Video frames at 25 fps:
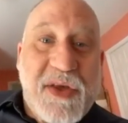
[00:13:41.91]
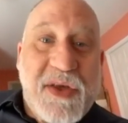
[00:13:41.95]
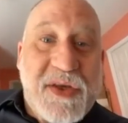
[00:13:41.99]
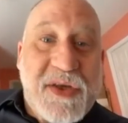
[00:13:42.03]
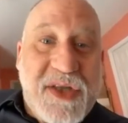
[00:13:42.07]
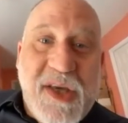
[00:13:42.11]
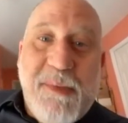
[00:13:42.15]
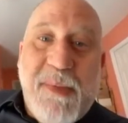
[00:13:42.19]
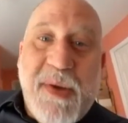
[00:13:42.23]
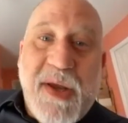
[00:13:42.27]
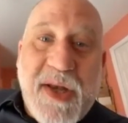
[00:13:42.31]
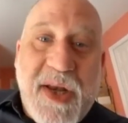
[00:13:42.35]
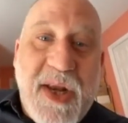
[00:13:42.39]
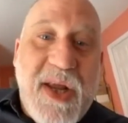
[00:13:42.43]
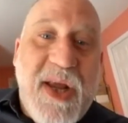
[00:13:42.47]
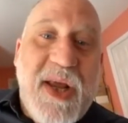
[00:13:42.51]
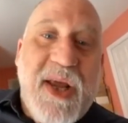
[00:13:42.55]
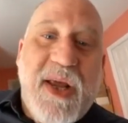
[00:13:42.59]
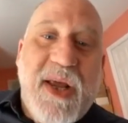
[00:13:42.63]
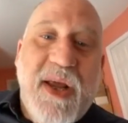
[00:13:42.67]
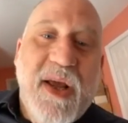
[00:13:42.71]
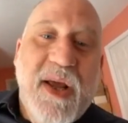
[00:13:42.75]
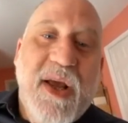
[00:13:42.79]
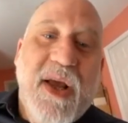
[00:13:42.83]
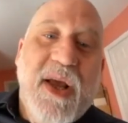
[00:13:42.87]

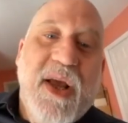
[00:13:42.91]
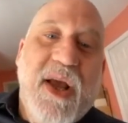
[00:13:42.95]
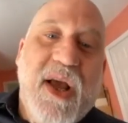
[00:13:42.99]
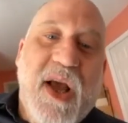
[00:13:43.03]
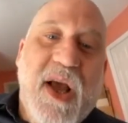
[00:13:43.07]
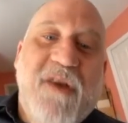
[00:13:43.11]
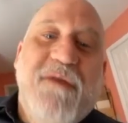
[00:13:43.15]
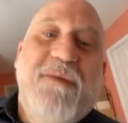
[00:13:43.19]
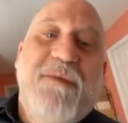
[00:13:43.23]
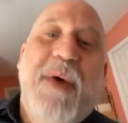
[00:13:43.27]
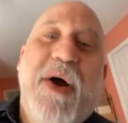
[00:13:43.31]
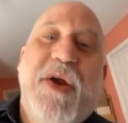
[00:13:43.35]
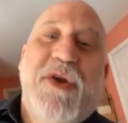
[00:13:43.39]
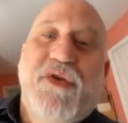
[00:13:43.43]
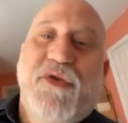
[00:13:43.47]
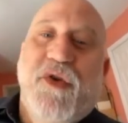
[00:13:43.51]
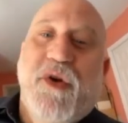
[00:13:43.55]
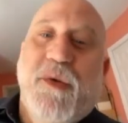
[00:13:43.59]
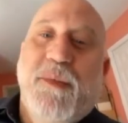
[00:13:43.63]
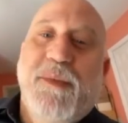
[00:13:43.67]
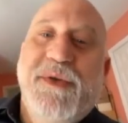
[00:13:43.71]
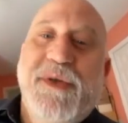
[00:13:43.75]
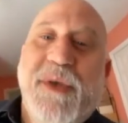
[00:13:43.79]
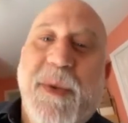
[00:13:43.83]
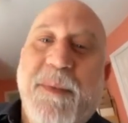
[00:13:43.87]
CBD of
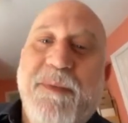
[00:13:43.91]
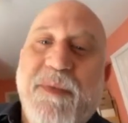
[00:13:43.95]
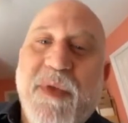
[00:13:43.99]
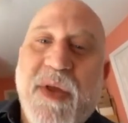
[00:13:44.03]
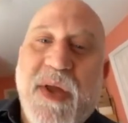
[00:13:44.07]
mushrooms.